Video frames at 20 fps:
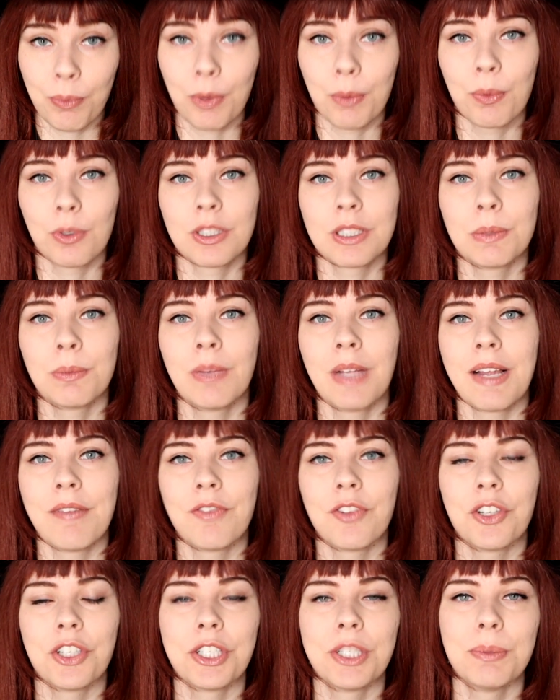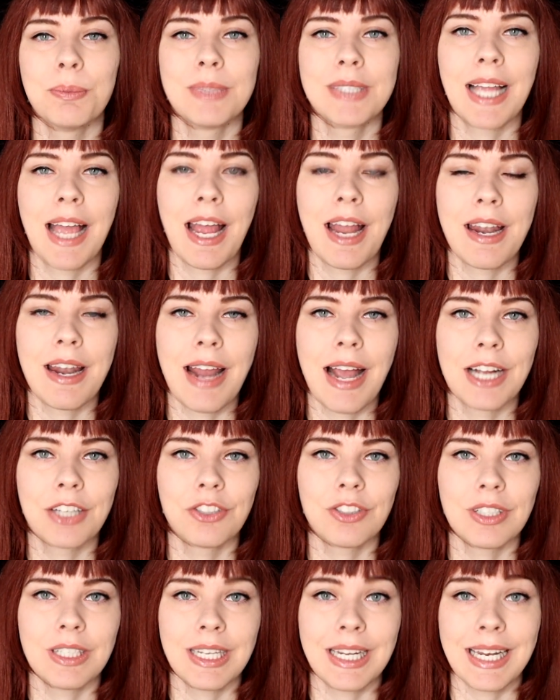compostable envelopes, and
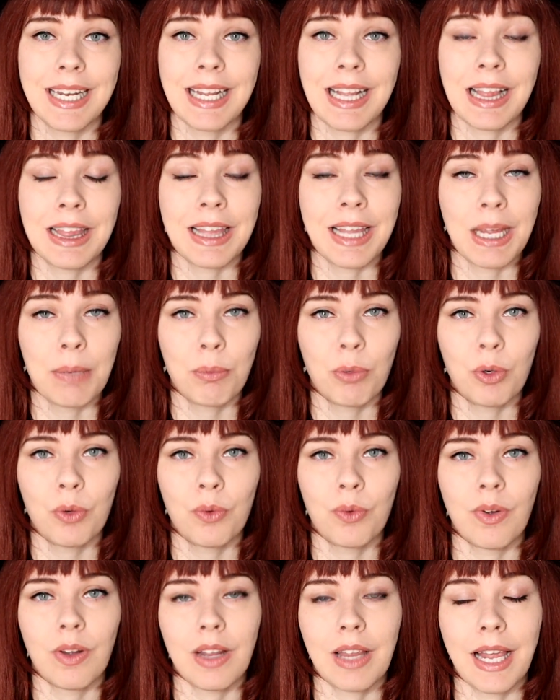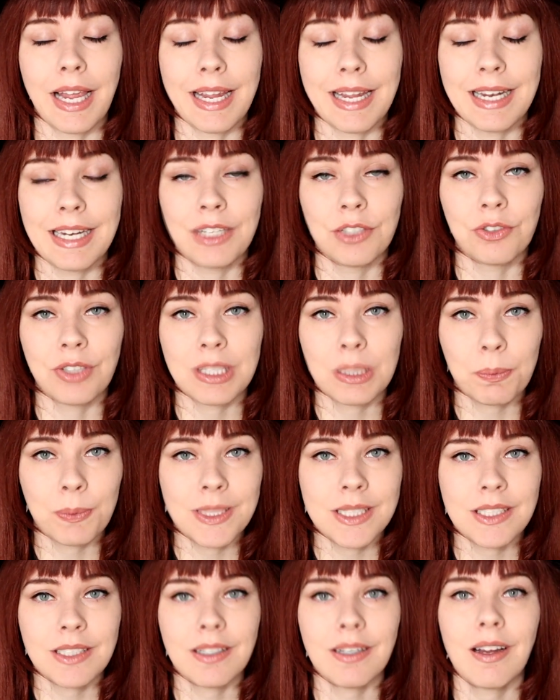actually getting a label like an address
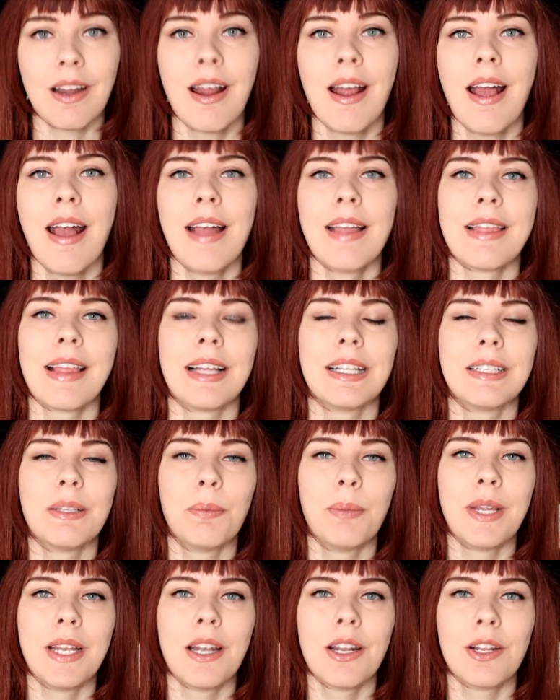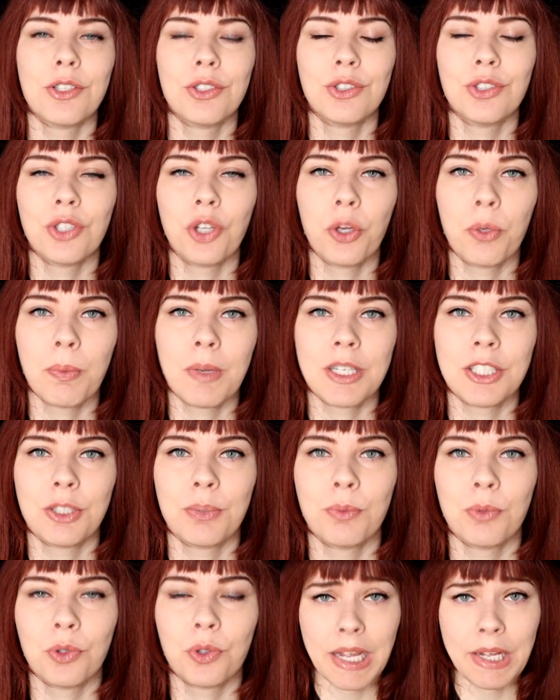printer, that's been so much
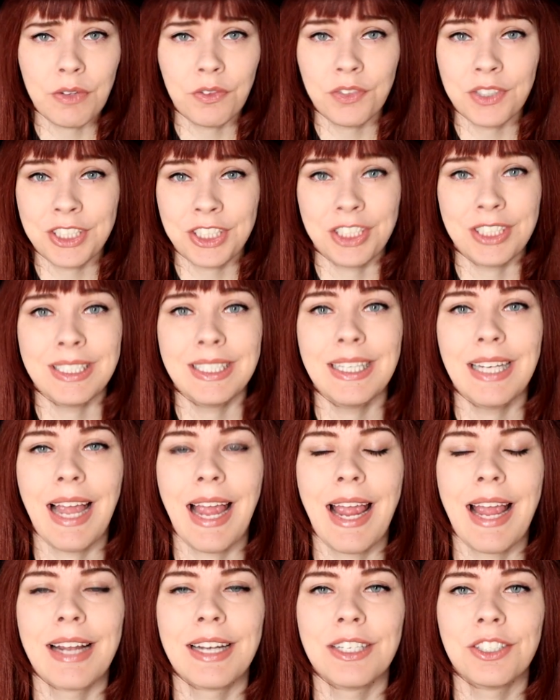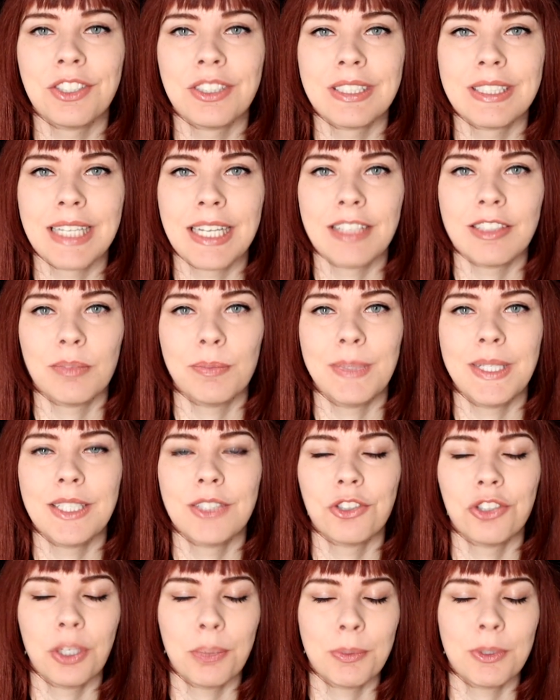more efficient and it just saves me
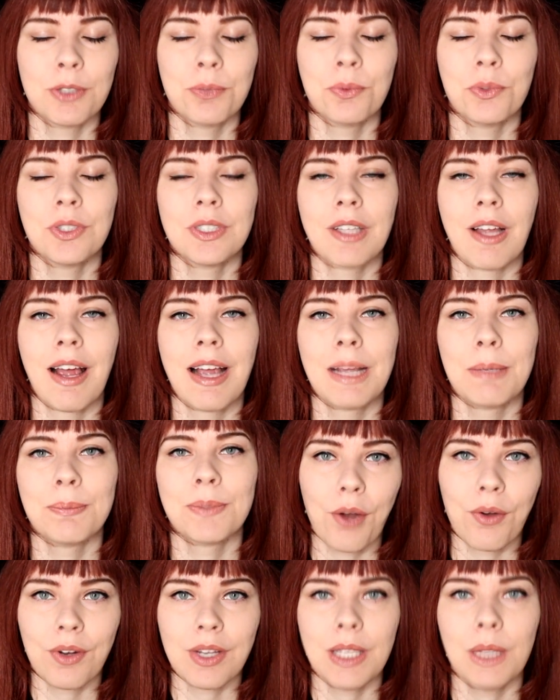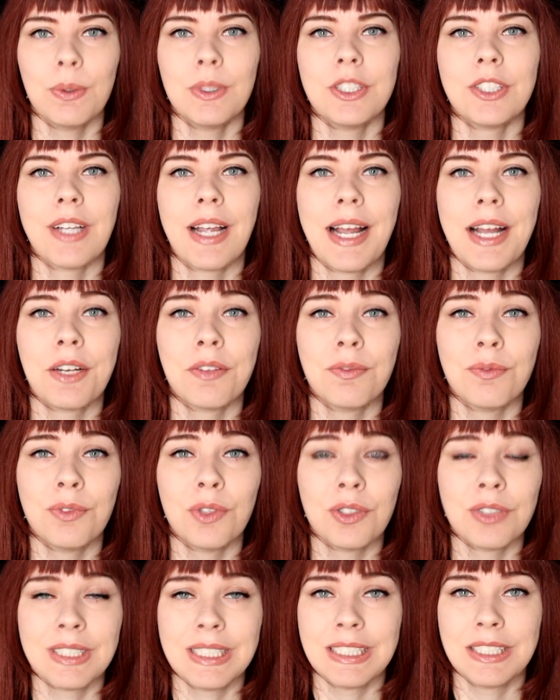so much more time. I really wish I had
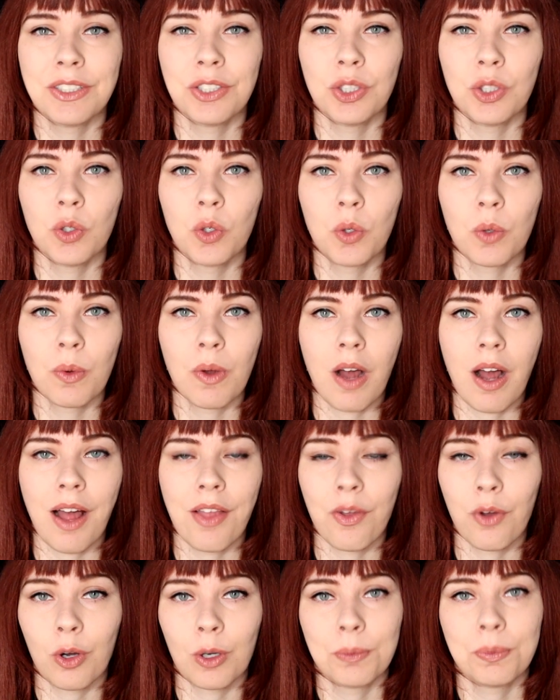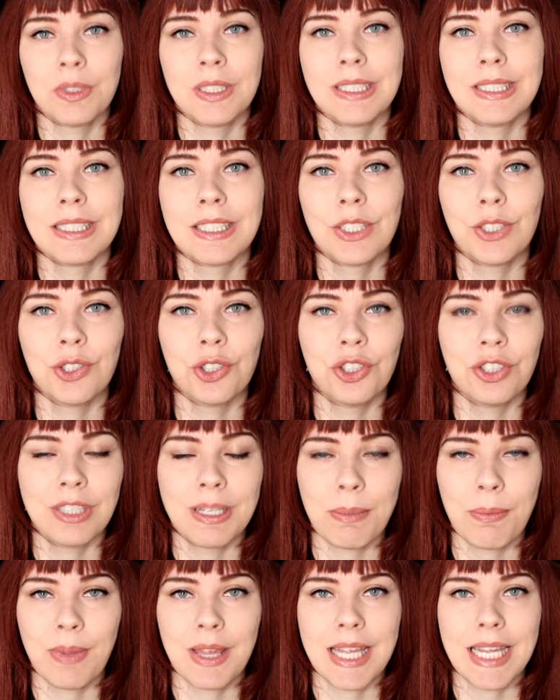looked into other options to
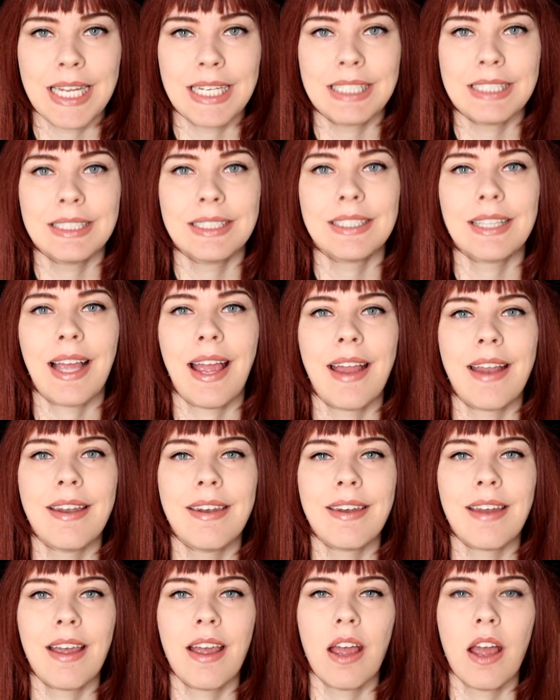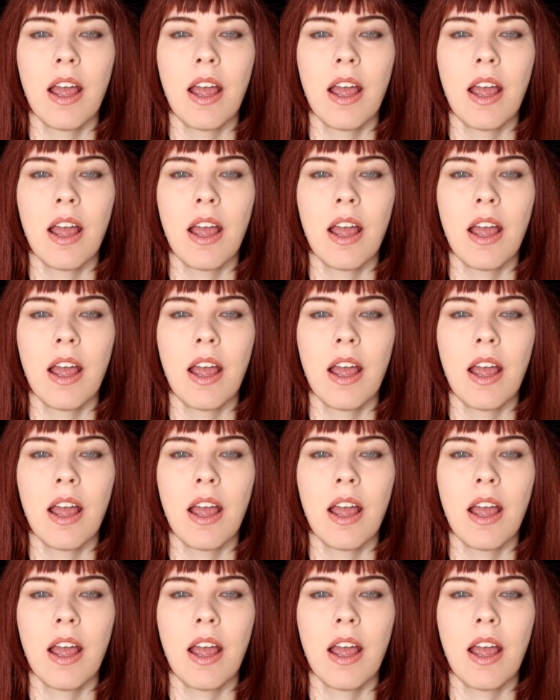ship things and